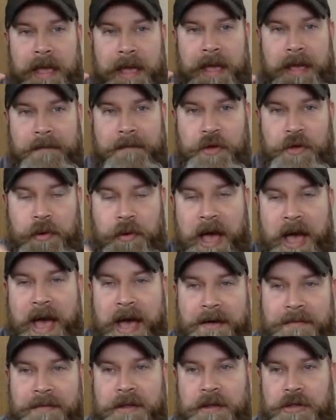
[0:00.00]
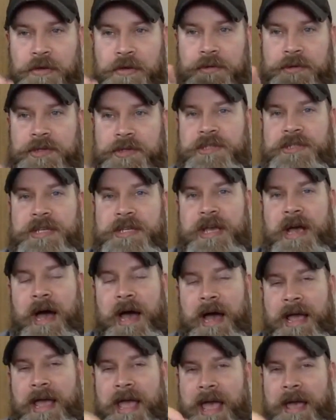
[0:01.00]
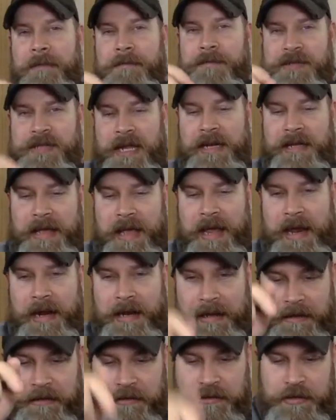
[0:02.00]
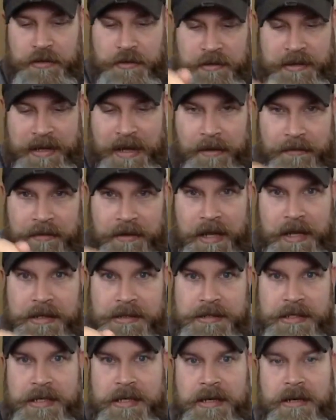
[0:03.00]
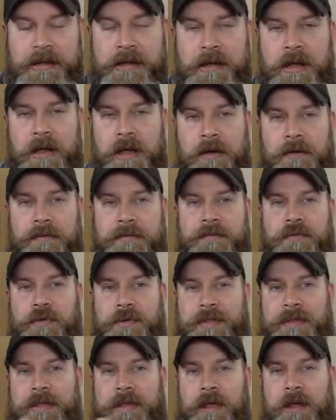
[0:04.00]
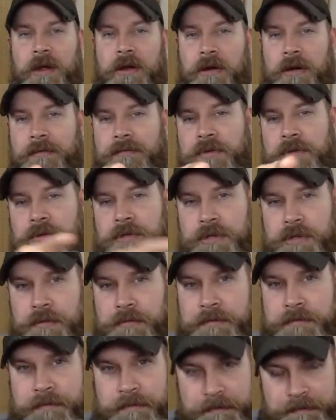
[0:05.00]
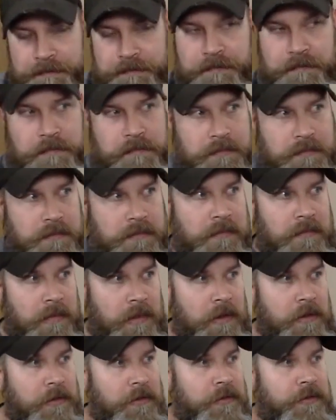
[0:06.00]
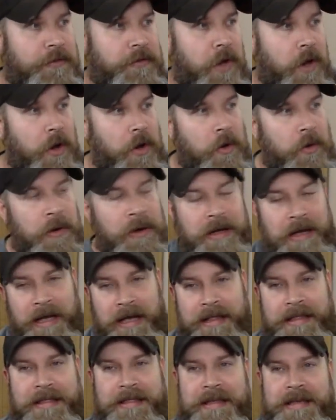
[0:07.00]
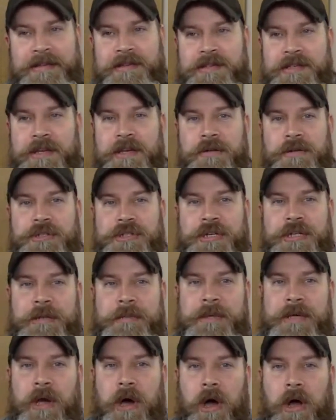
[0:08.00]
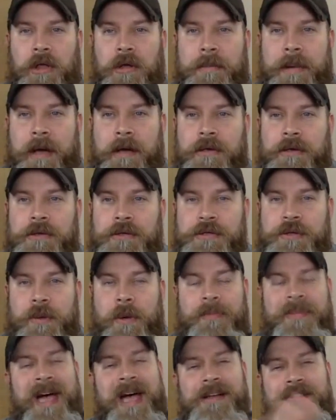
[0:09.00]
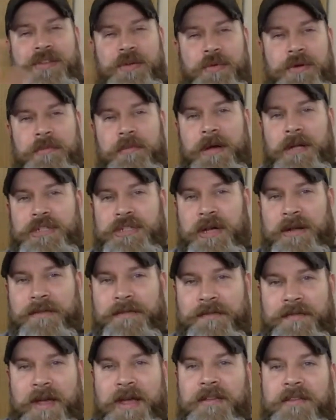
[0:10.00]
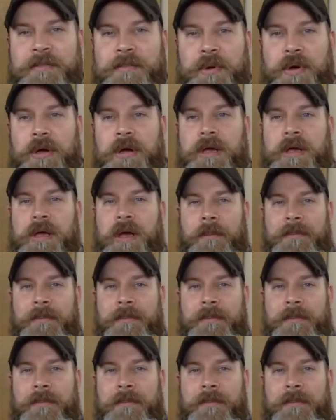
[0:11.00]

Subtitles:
If you haven't, you will see I am dedicating 2018 for the year of YouTube. So this year is going to be all about YouTube. I'm not doing much on Facebook.